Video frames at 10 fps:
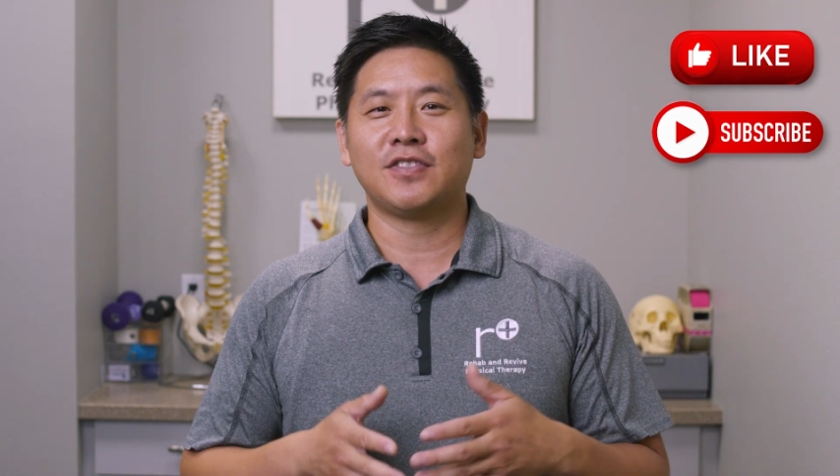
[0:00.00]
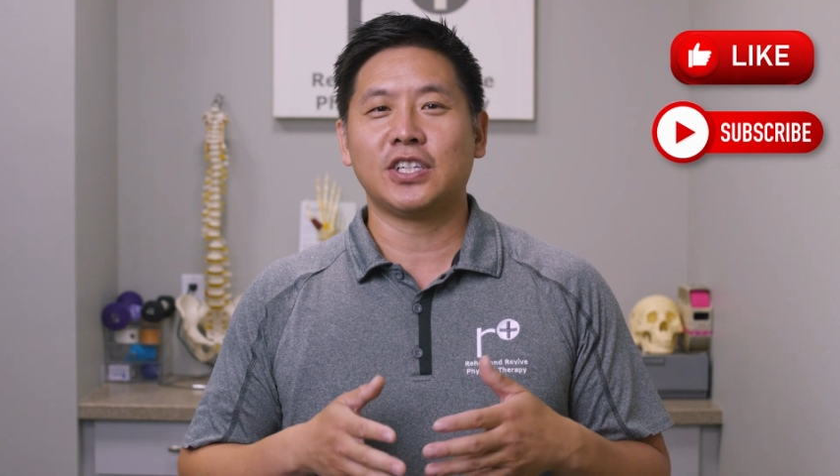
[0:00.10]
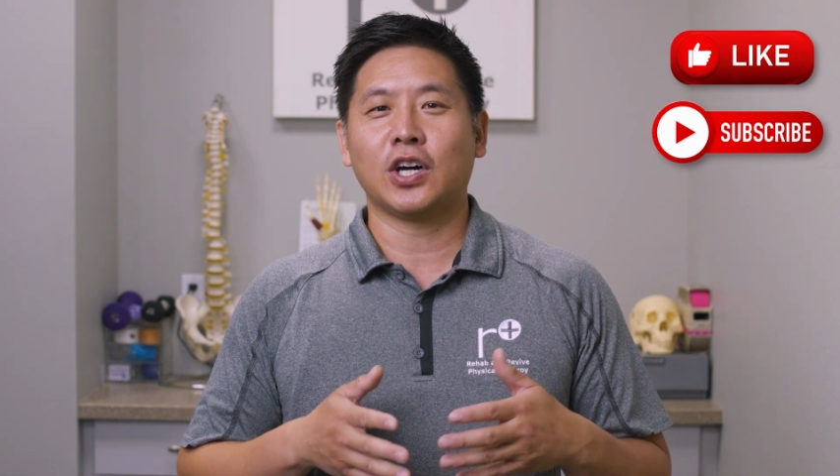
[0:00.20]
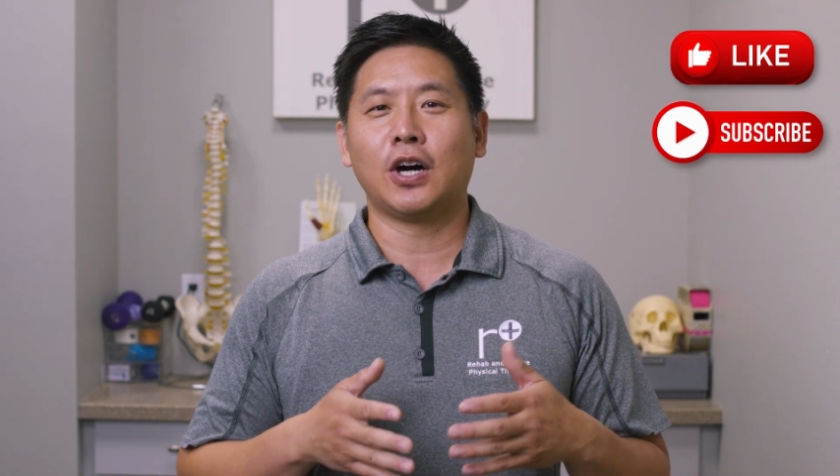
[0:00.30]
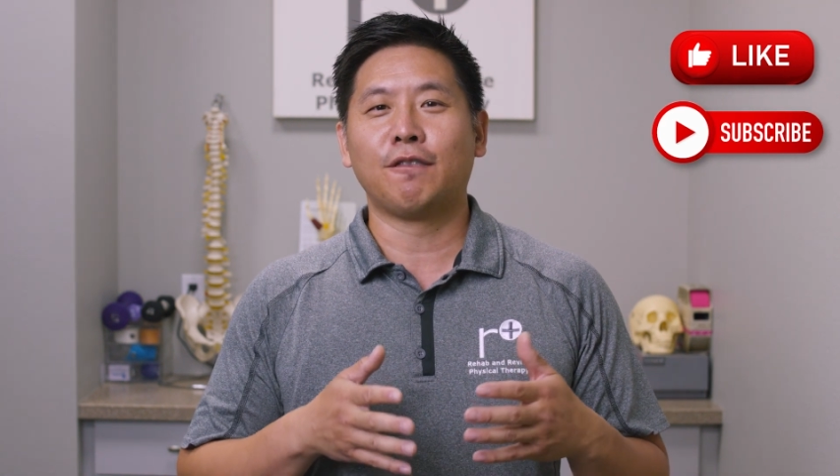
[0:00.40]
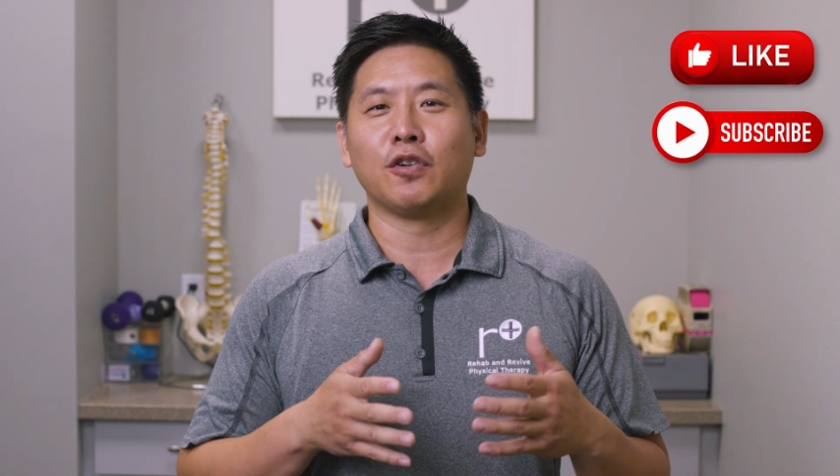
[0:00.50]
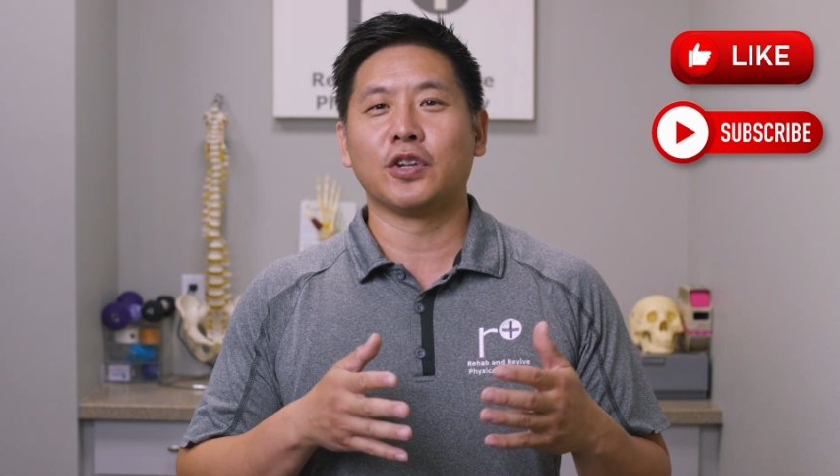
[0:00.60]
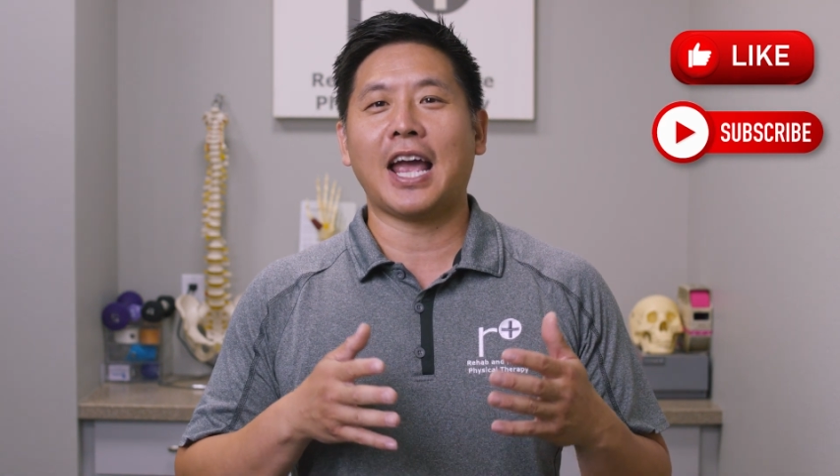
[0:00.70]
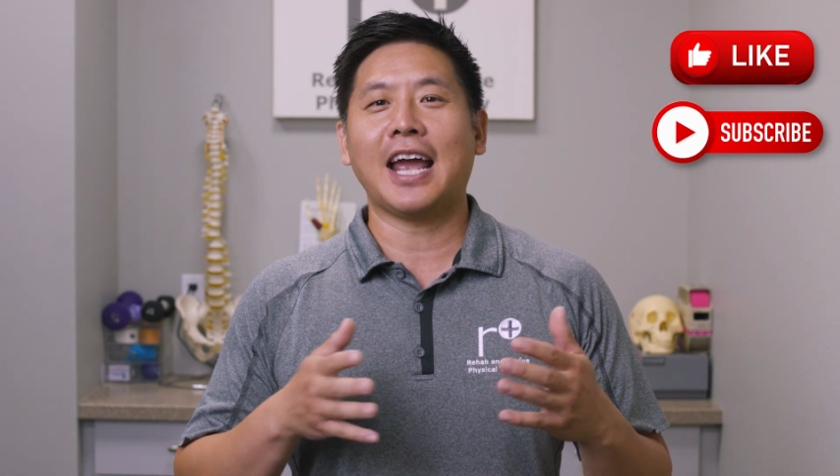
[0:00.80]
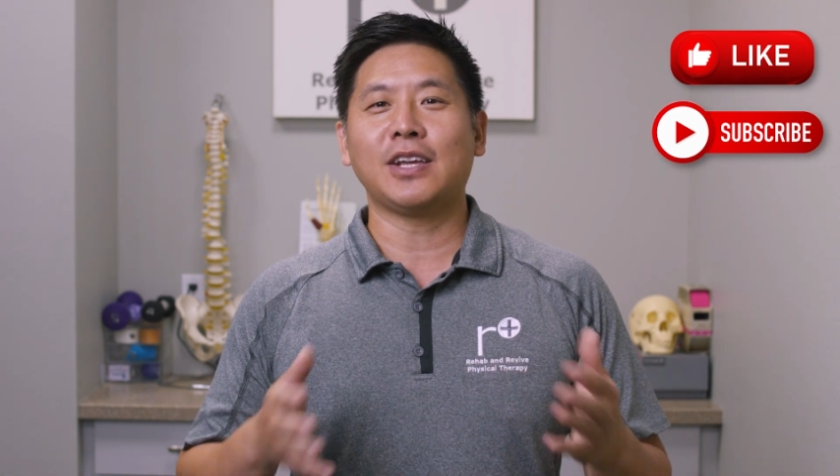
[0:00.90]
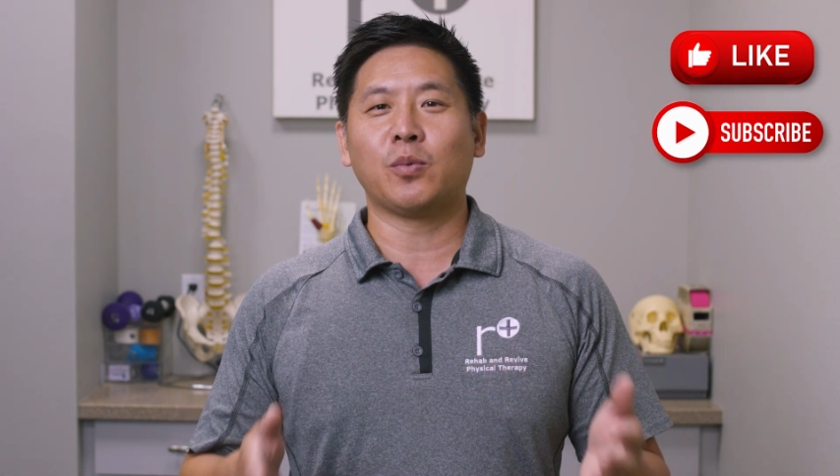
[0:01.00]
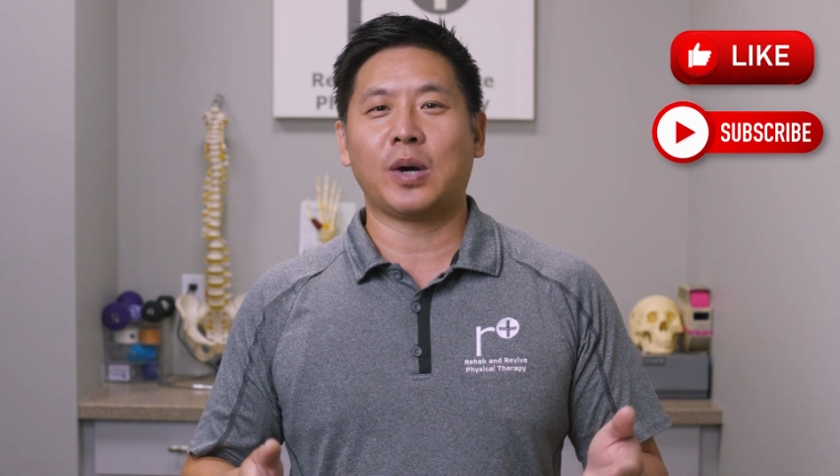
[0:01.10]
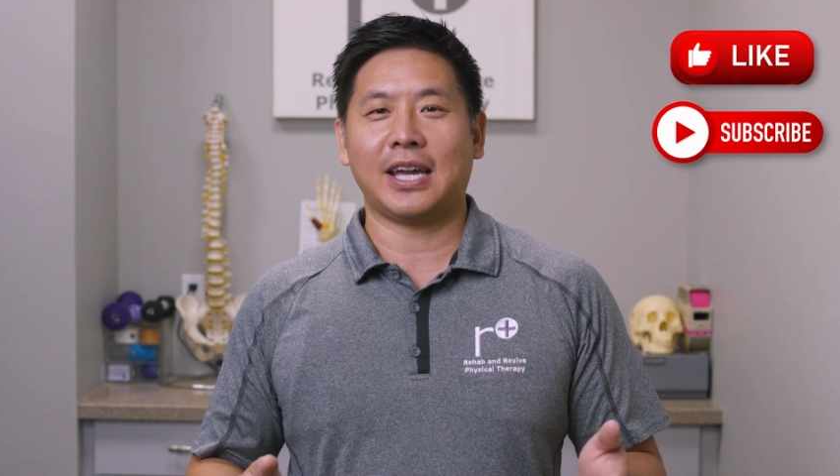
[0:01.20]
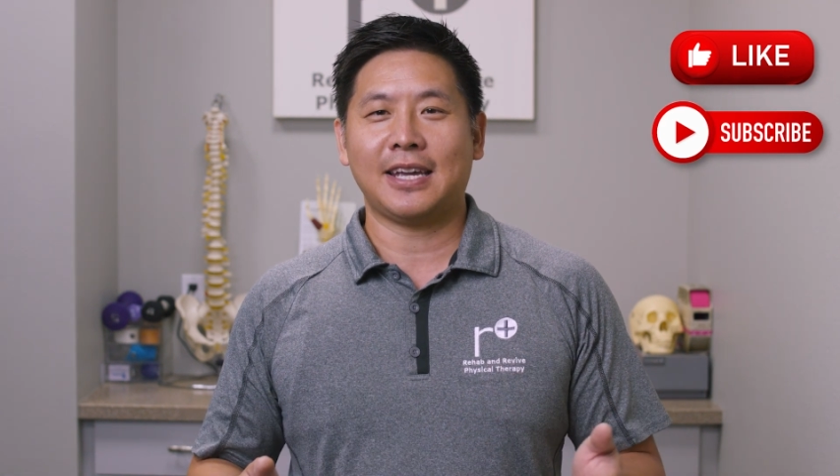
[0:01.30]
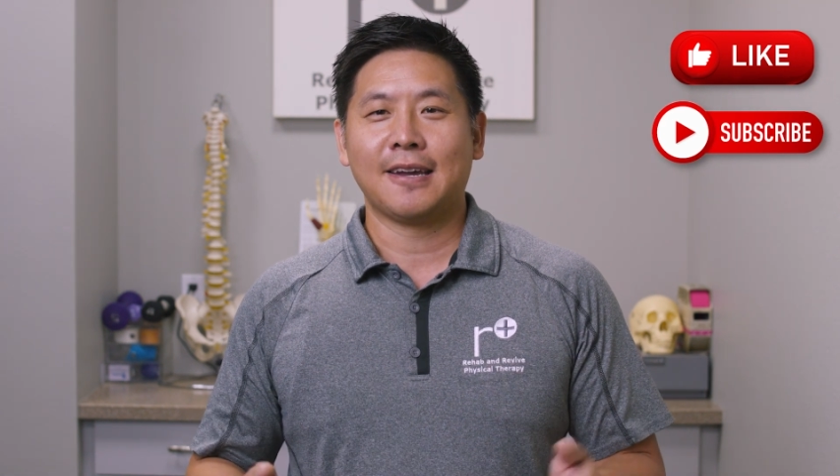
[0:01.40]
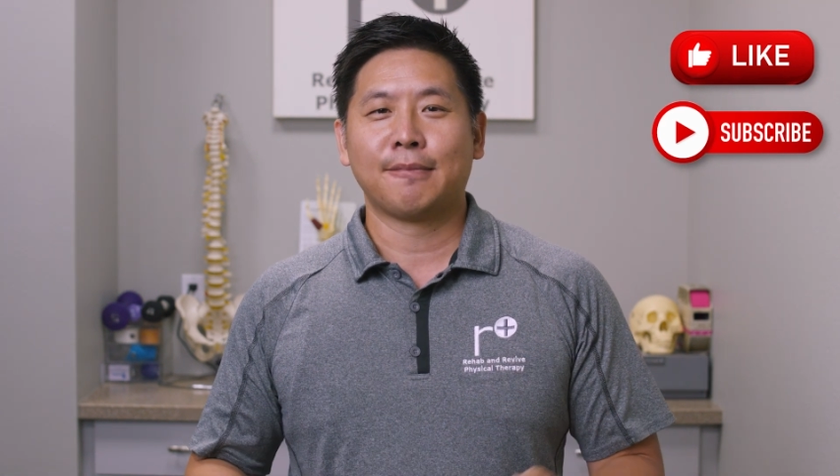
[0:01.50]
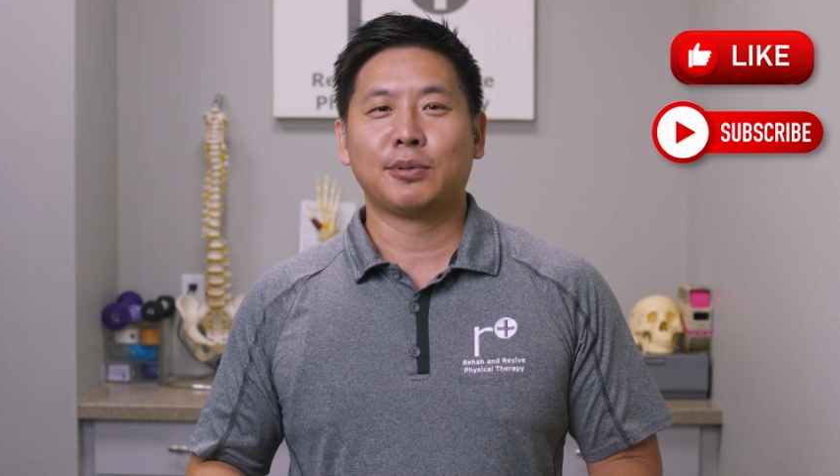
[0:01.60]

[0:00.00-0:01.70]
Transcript: video helpful in any way,